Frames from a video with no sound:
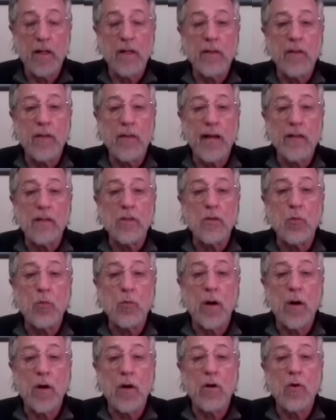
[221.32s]
That's
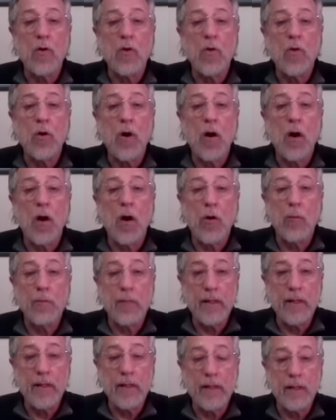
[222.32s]
where our
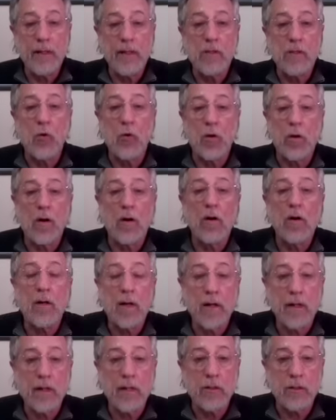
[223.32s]
being is or our
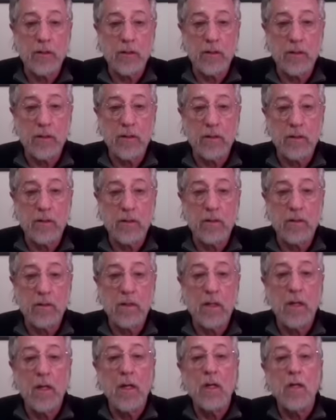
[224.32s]
consciousness is.
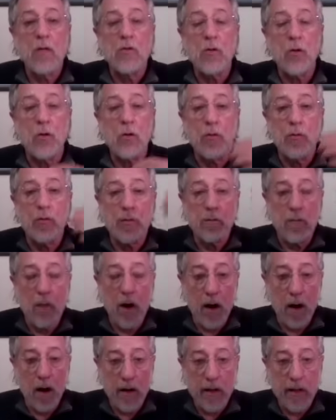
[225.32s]
So the
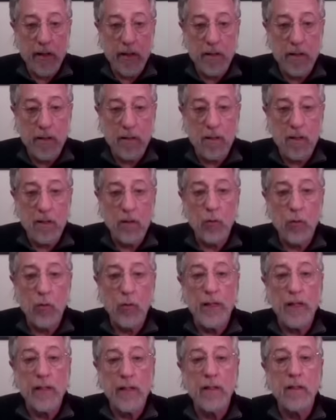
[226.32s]
mind
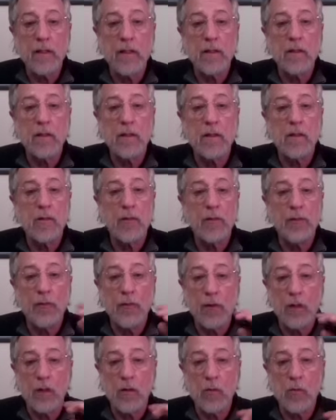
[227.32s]
weakened,
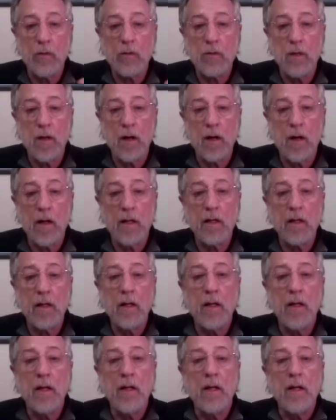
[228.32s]
fear was gone.
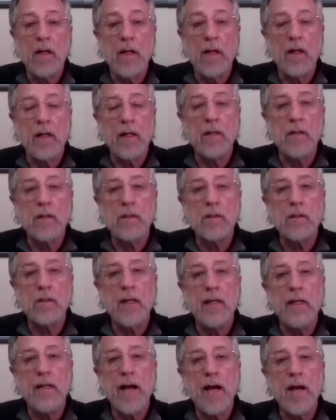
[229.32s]
And I just
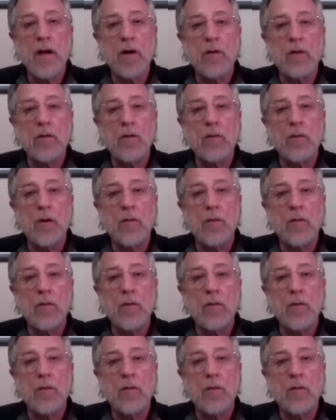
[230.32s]
lay down,